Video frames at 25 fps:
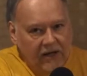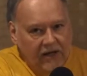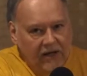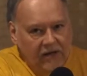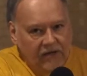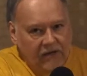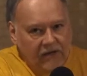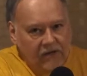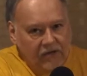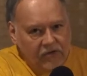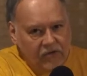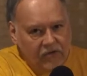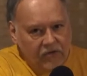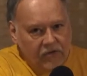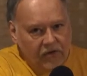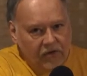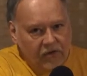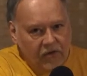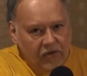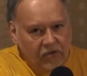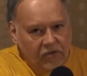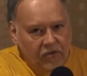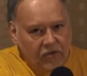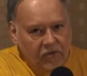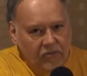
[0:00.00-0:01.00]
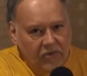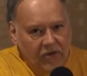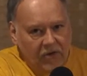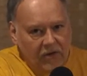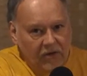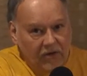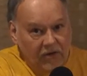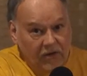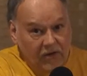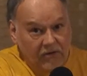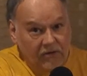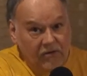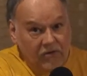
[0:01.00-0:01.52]
This is the go-to
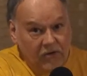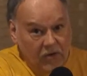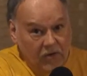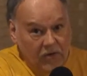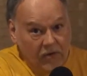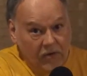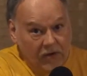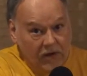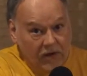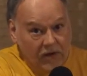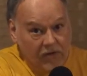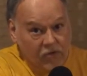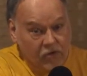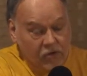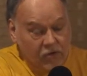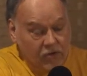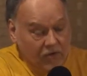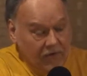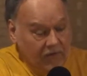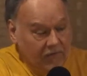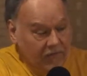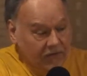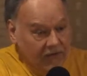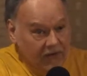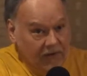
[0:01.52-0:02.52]
book on Kodokan Judo,